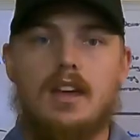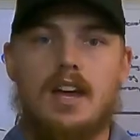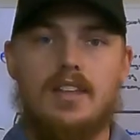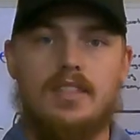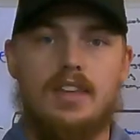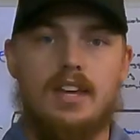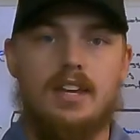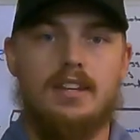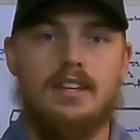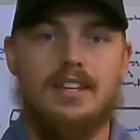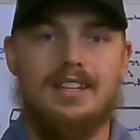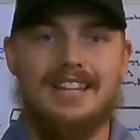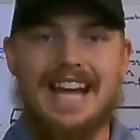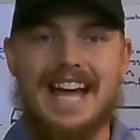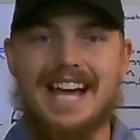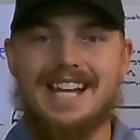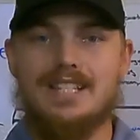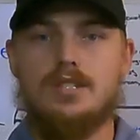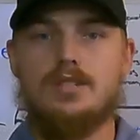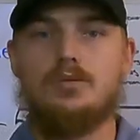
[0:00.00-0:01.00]
and then the
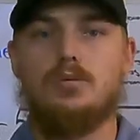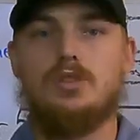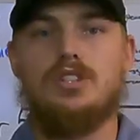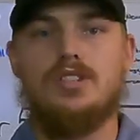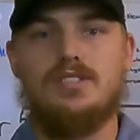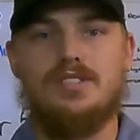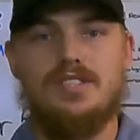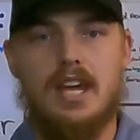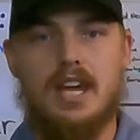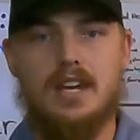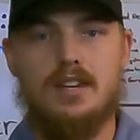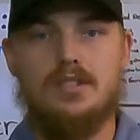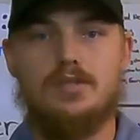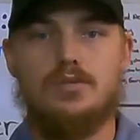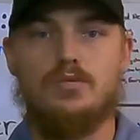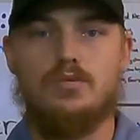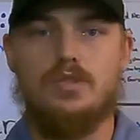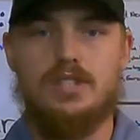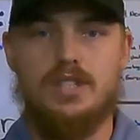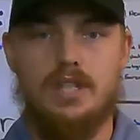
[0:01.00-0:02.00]
last, which is
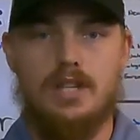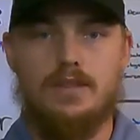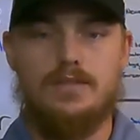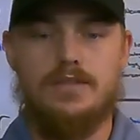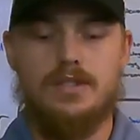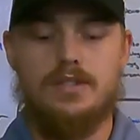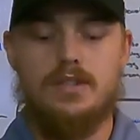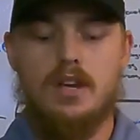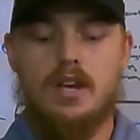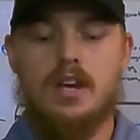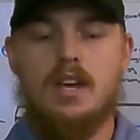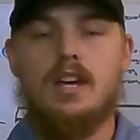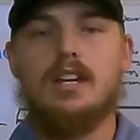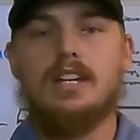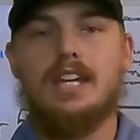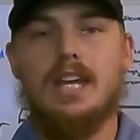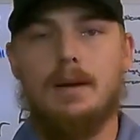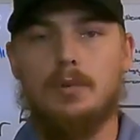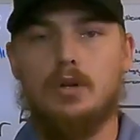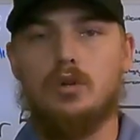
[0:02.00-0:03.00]
taste, receives
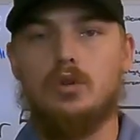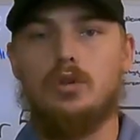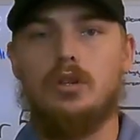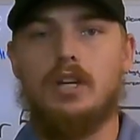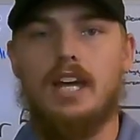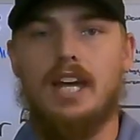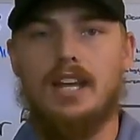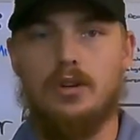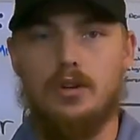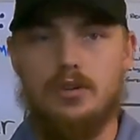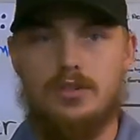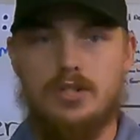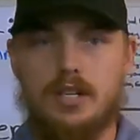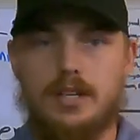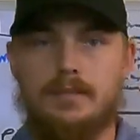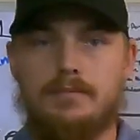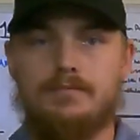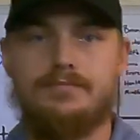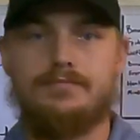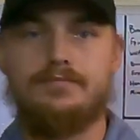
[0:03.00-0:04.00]
chemical
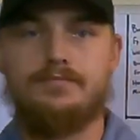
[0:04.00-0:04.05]
energy.